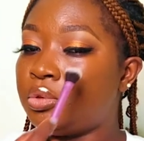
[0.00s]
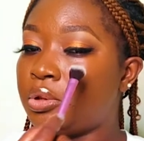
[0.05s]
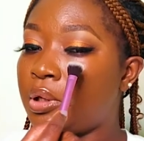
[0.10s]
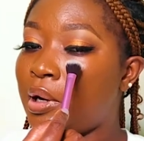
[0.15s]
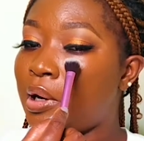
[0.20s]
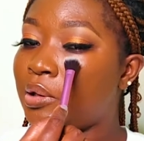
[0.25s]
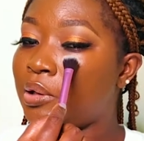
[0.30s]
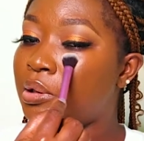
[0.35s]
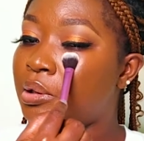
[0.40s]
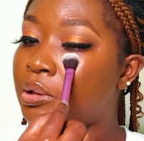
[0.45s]

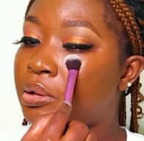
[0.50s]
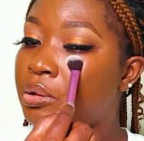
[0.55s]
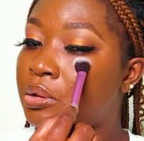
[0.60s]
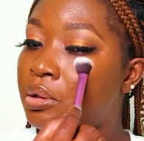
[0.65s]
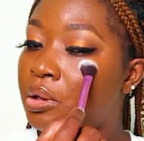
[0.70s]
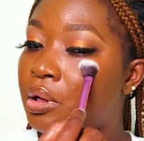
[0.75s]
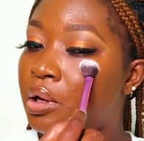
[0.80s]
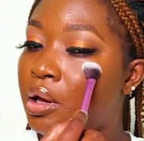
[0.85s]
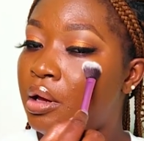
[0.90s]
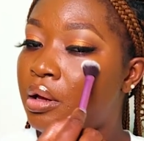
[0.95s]
gradually
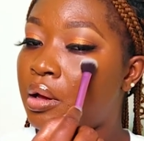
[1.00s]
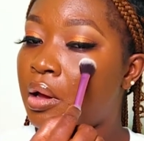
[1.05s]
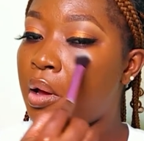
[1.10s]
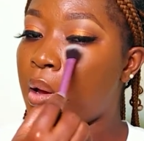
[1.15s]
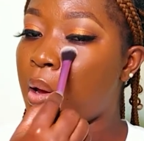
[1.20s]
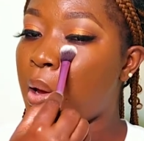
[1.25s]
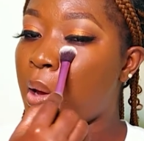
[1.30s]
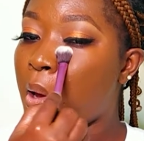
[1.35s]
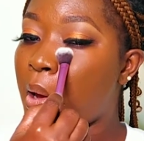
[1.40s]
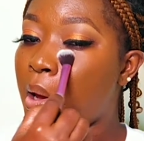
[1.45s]

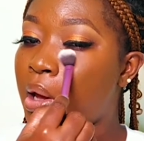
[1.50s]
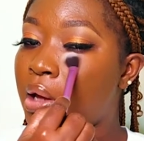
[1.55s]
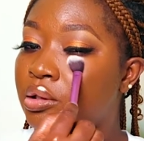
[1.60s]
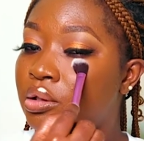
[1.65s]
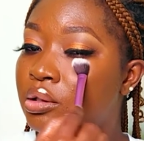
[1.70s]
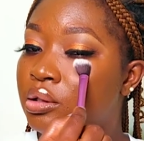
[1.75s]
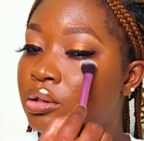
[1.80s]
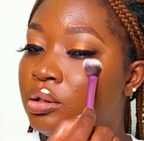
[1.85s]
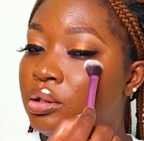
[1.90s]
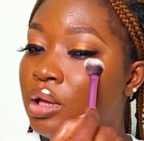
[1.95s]
I
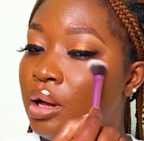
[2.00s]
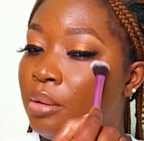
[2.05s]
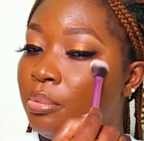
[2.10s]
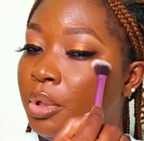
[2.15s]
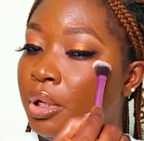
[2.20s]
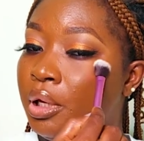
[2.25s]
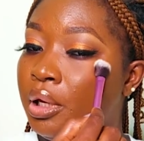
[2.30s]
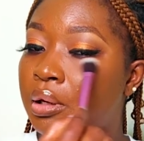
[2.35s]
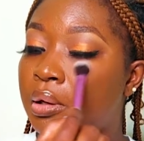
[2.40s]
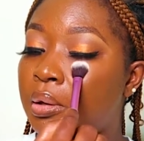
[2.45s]
just dab
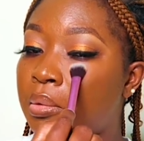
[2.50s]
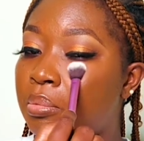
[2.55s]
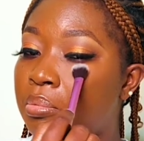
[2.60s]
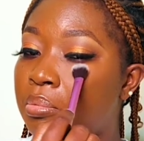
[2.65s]
in,